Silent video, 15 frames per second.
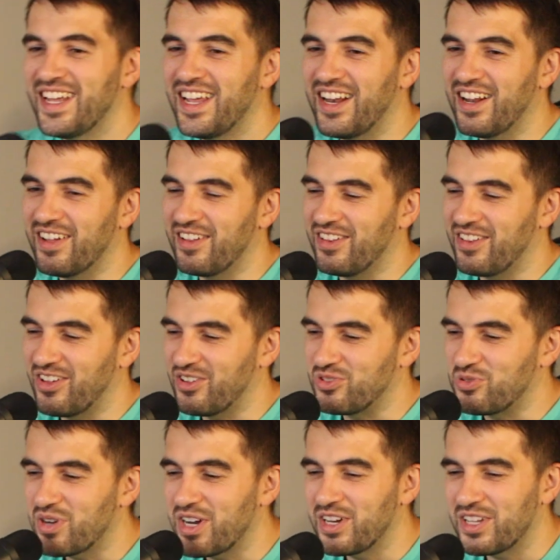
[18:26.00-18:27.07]
and I'll
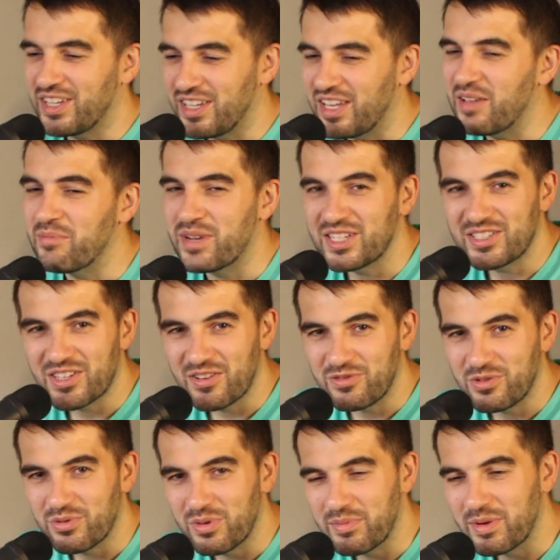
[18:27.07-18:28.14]
try to get myself
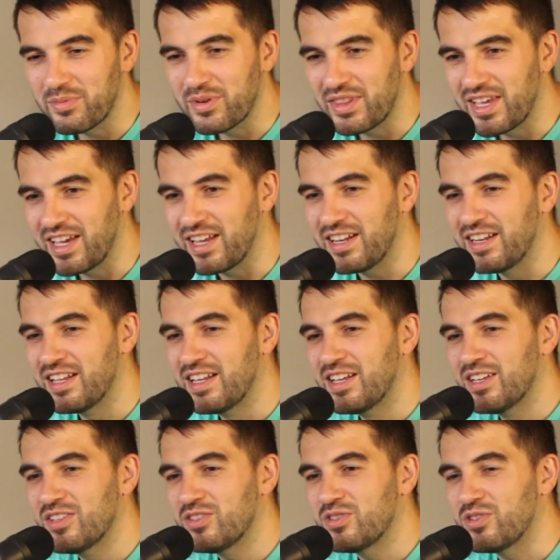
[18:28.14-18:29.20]
to remember that
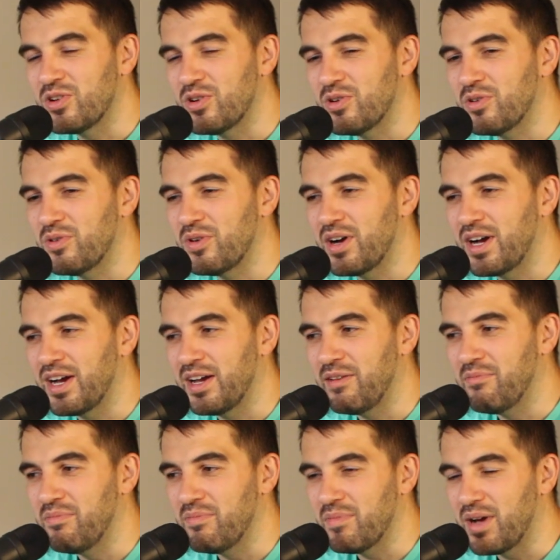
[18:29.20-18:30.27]
so I
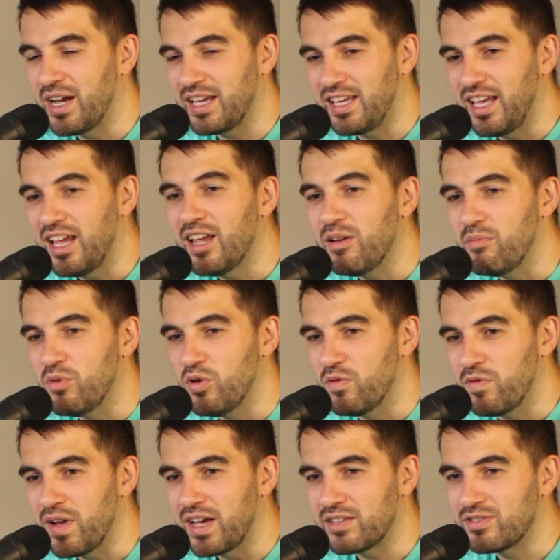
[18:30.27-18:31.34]
can move
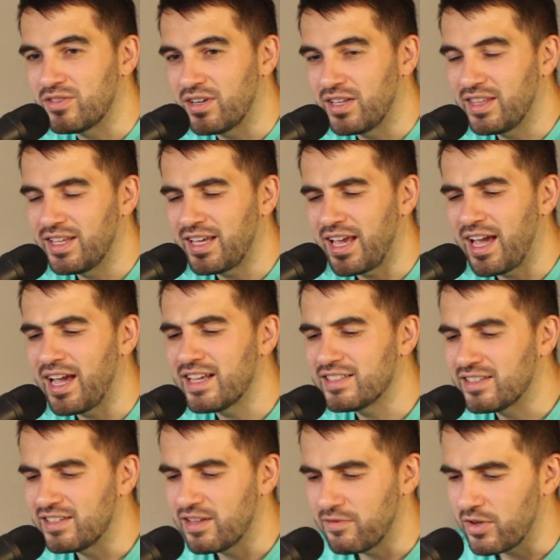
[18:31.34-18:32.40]
faster. I think as
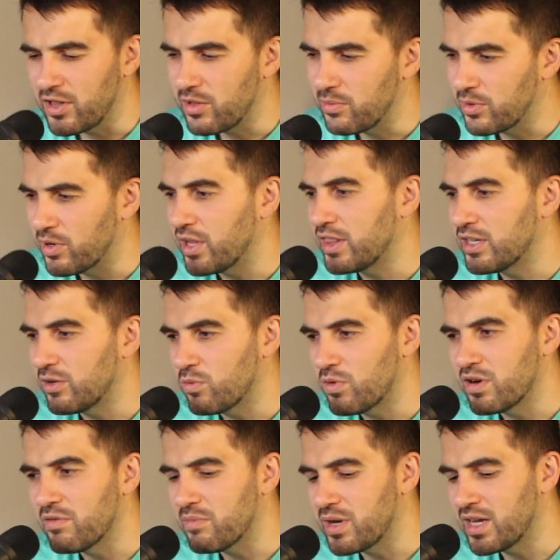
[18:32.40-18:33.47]
a developer, I think
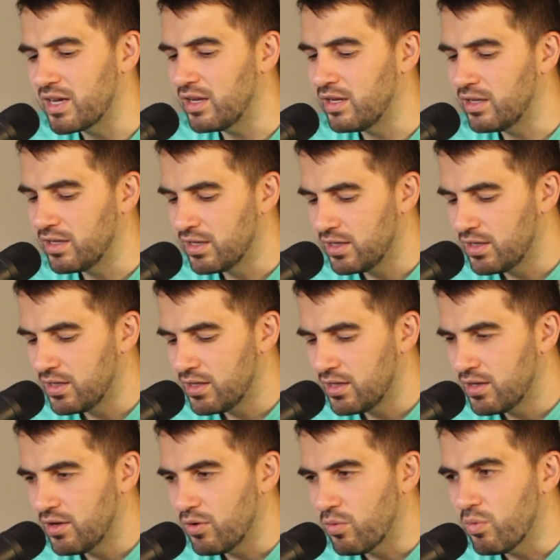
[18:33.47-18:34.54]
one of
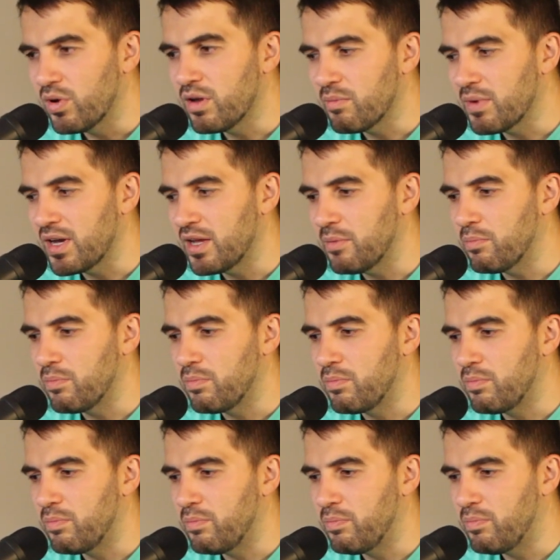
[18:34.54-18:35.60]
my
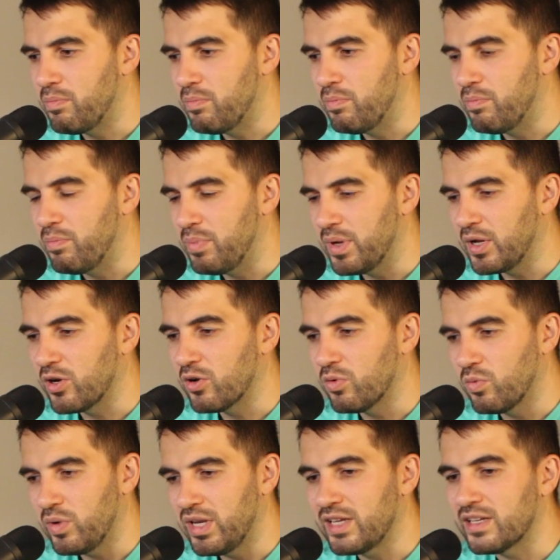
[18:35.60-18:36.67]
bigger
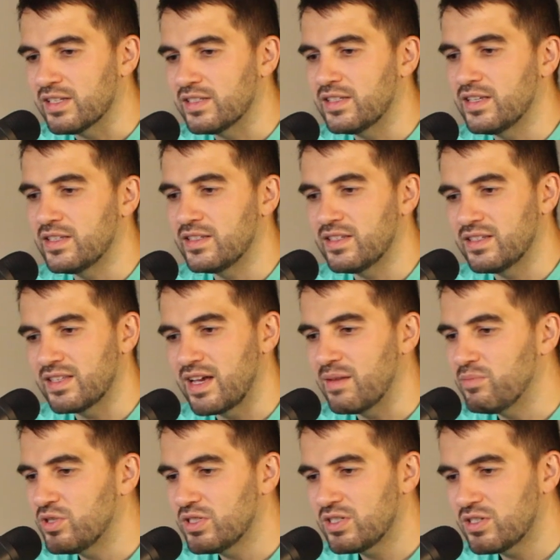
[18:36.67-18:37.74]
weaknesses is
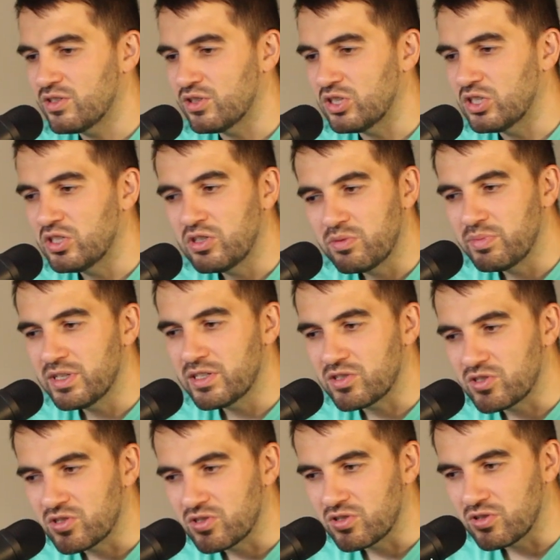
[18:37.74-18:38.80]
I'm just a little bit
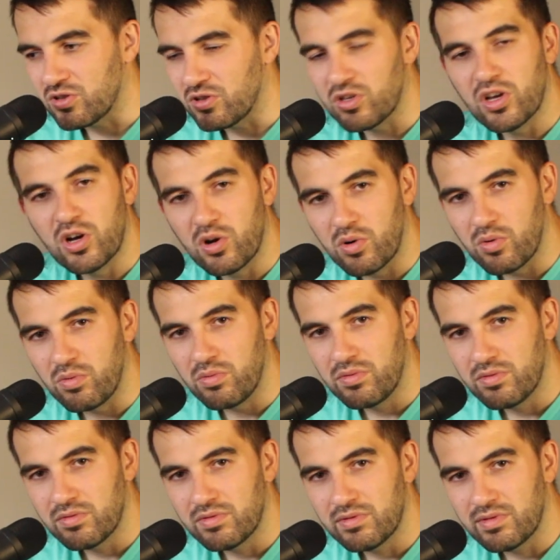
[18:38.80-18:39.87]
slow
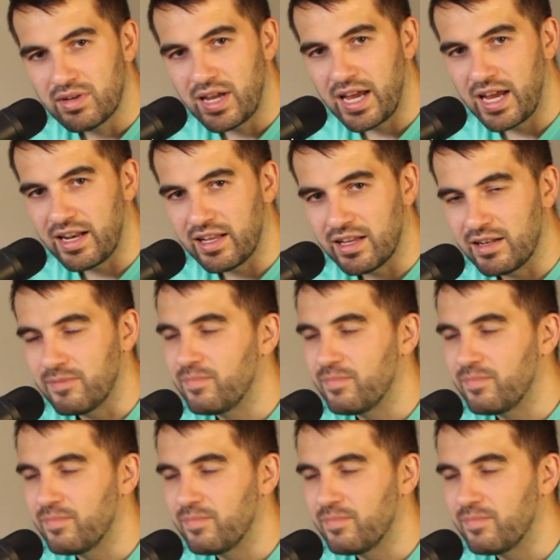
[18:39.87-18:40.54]
at it.